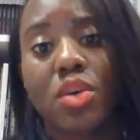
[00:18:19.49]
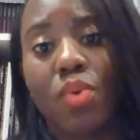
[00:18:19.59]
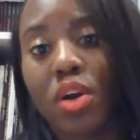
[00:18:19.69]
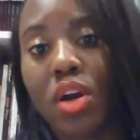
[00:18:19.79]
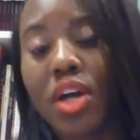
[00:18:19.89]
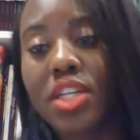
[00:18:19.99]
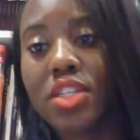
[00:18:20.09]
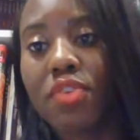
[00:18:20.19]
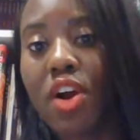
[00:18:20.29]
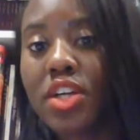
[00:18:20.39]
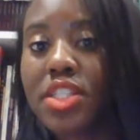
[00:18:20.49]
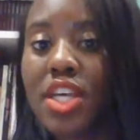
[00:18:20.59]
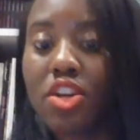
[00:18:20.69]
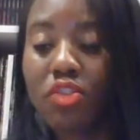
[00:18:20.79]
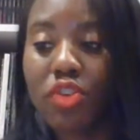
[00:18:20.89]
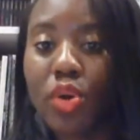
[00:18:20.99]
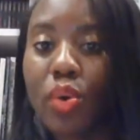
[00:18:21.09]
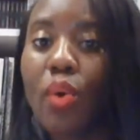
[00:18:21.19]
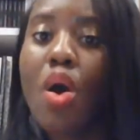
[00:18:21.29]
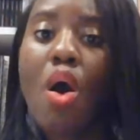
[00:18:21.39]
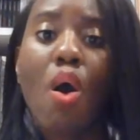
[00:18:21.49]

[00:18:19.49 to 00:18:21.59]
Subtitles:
work on as far as the interview,